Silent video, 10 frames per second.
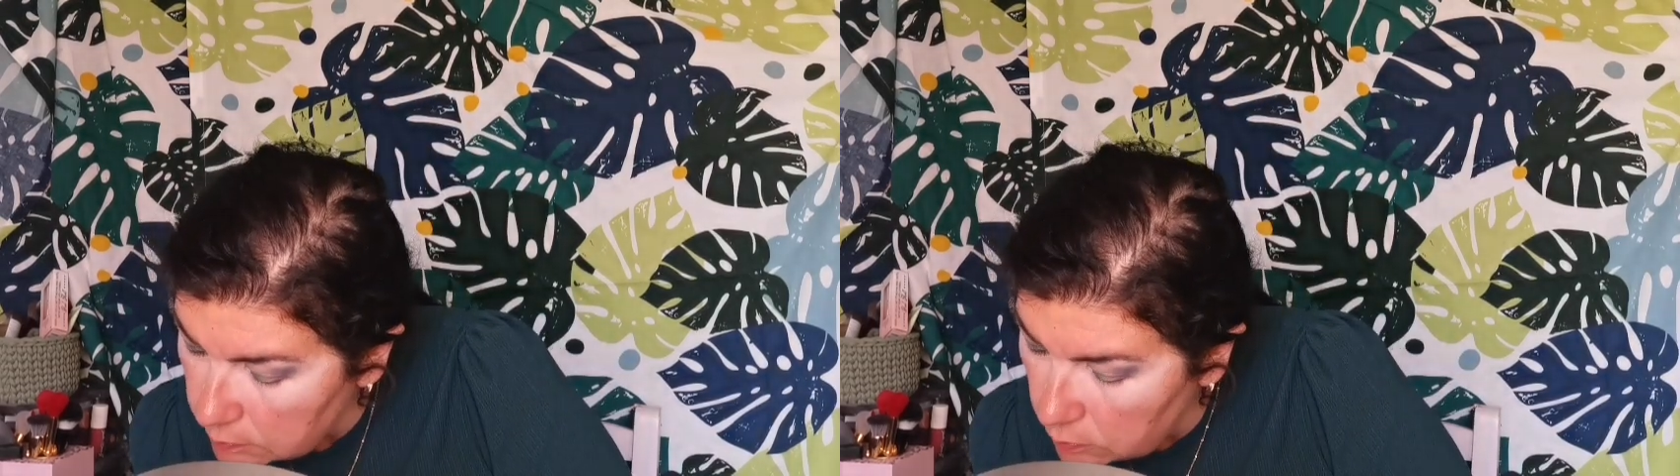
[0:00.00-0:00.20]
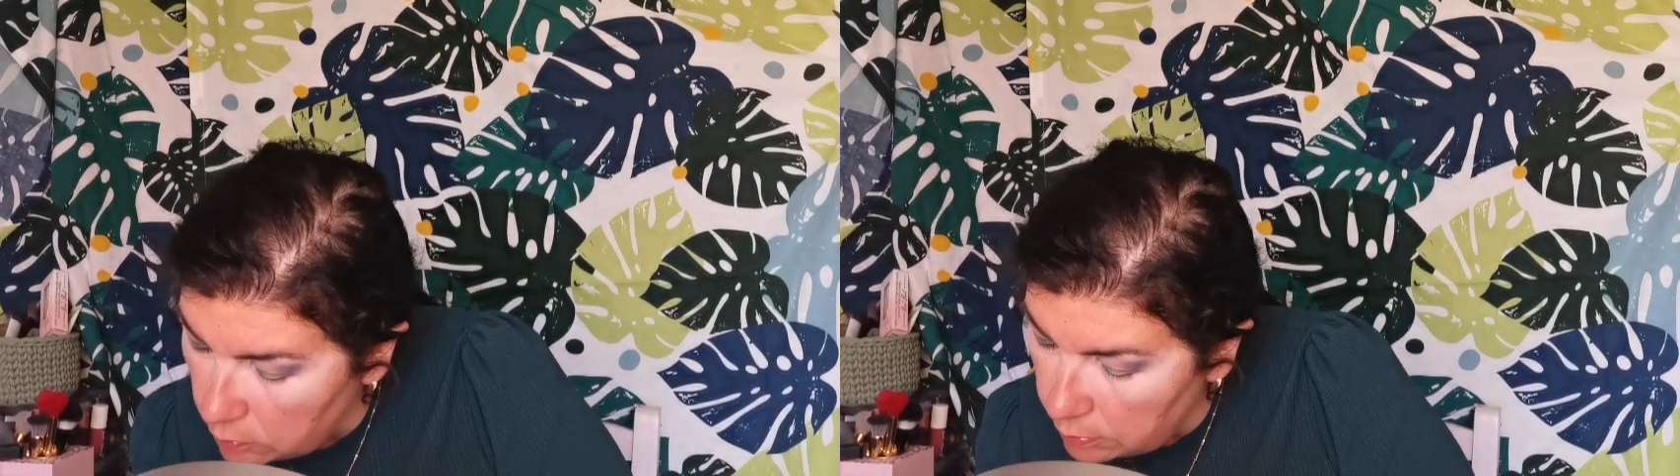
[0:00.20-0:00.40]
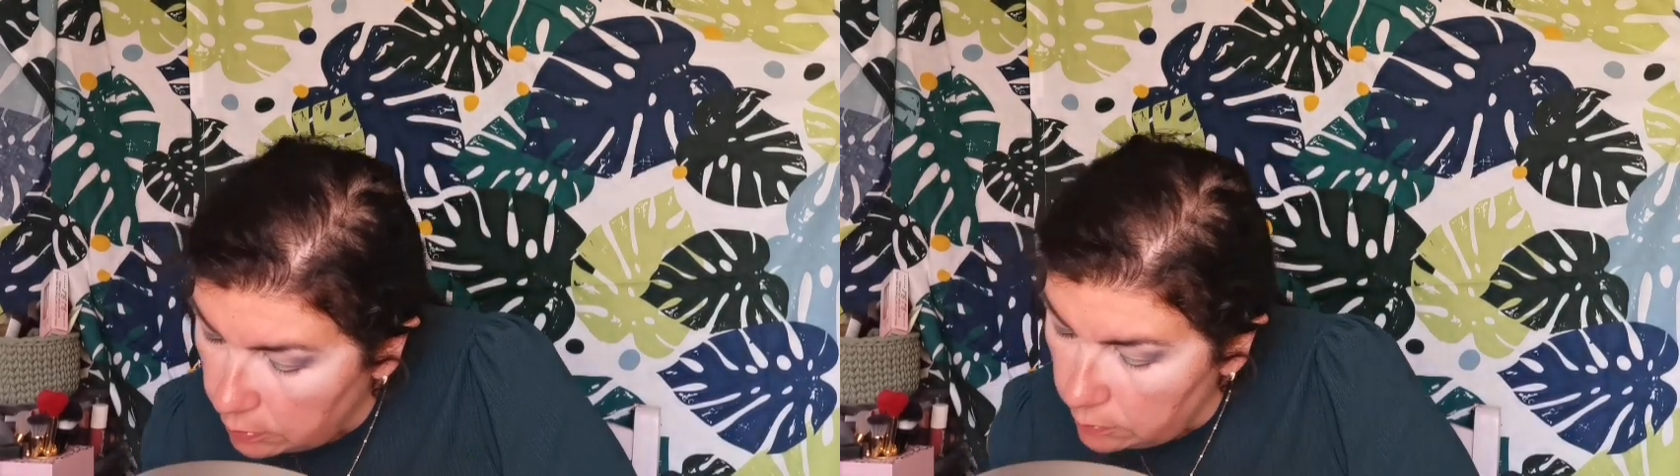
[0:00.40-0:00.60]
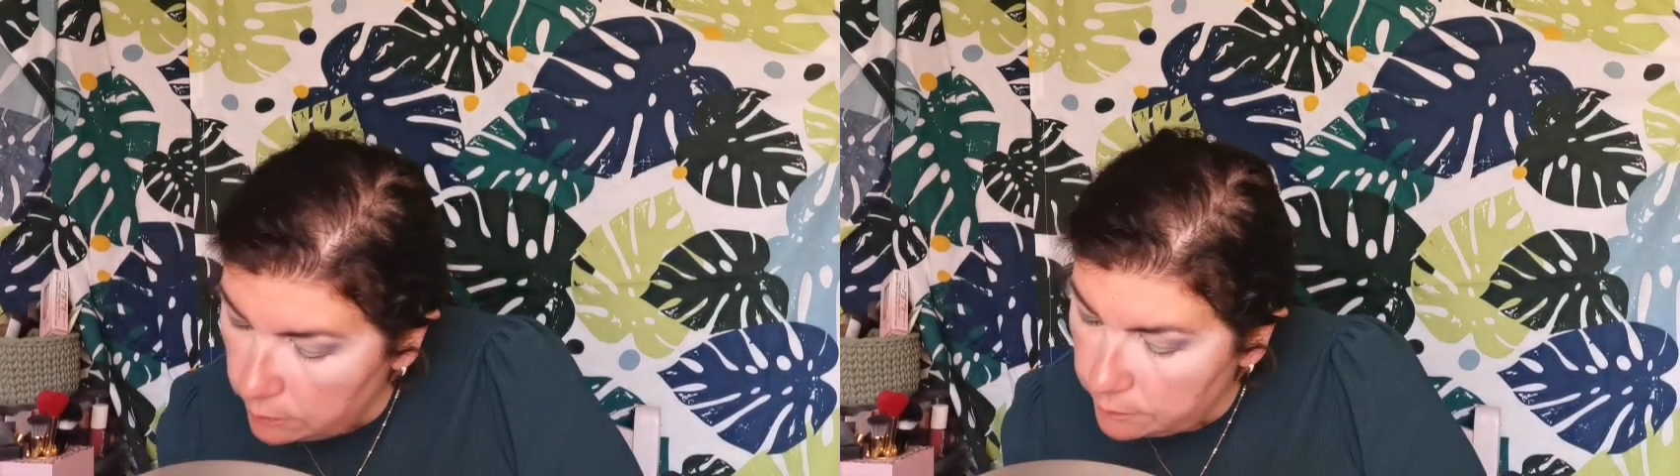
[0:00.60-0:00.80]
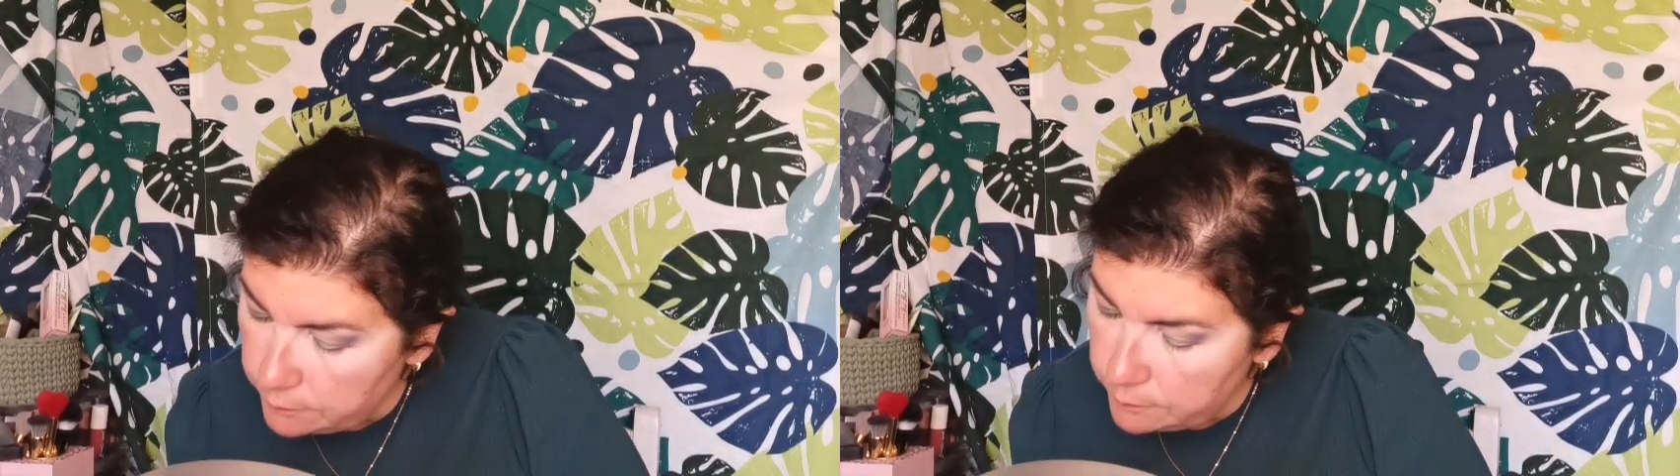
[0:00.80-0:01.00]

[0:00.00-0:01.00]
Black is called